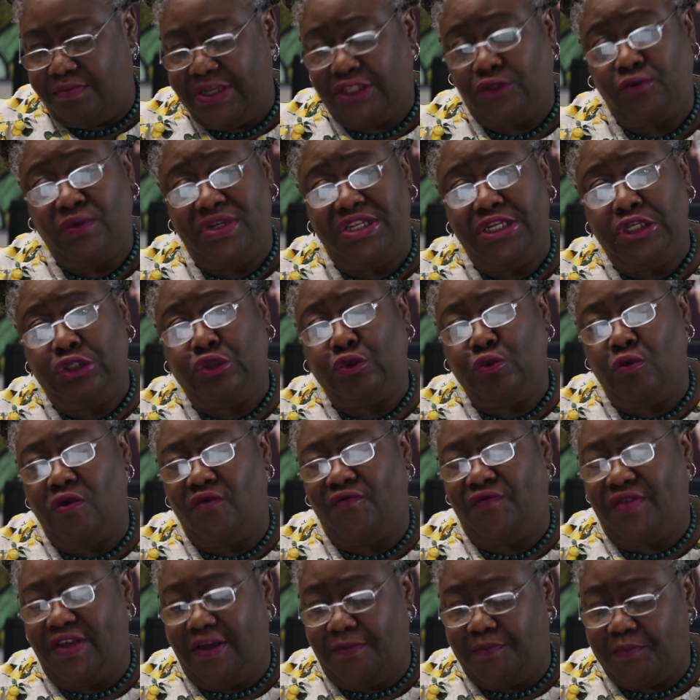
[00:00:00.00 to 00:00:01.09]
between the two
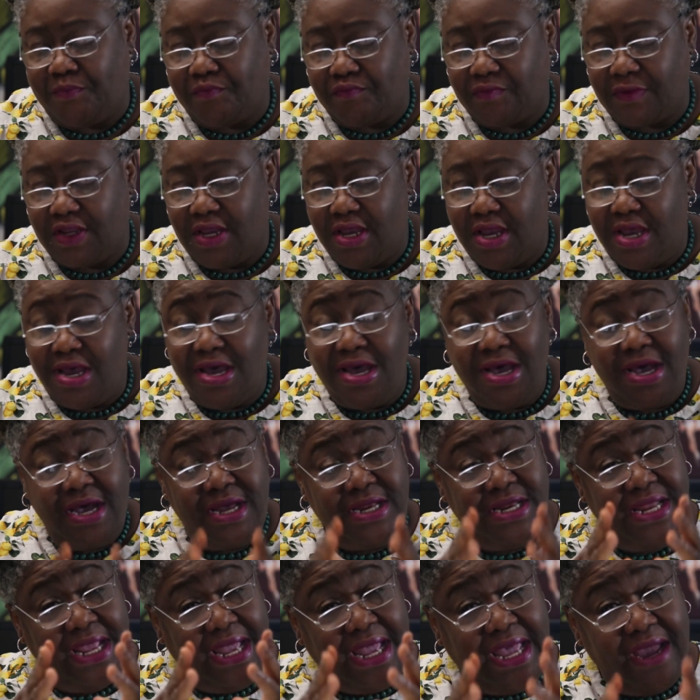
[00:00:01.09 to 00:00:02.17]
of them,
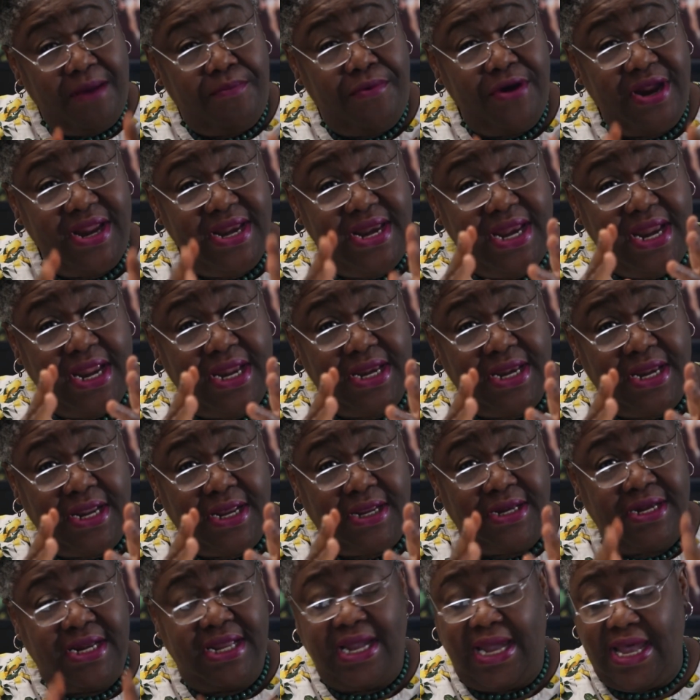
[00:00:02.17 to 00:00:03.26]
the Kebra
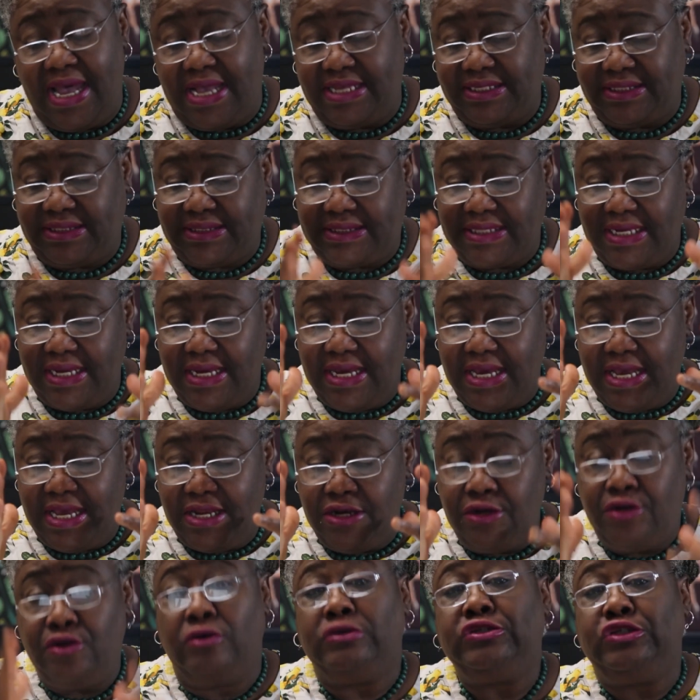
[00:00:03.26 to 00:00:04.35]
Nagast
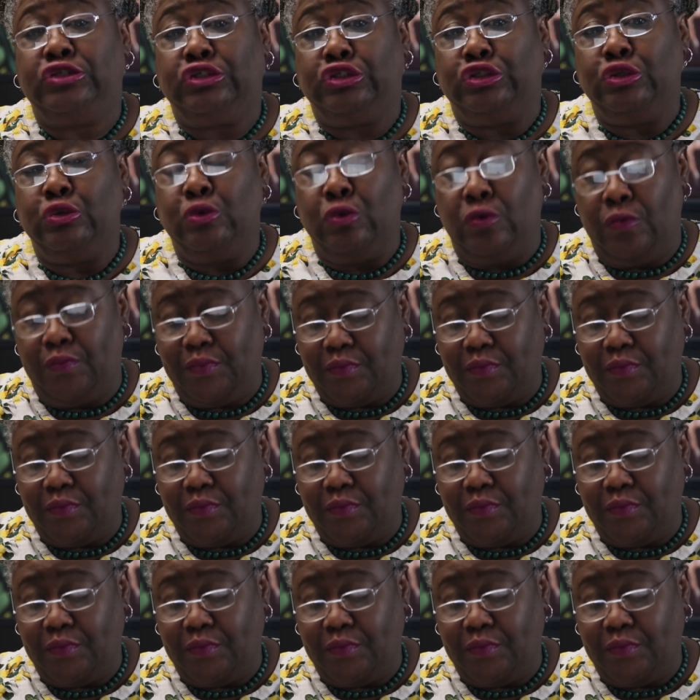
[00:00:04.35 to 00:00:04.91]
does so.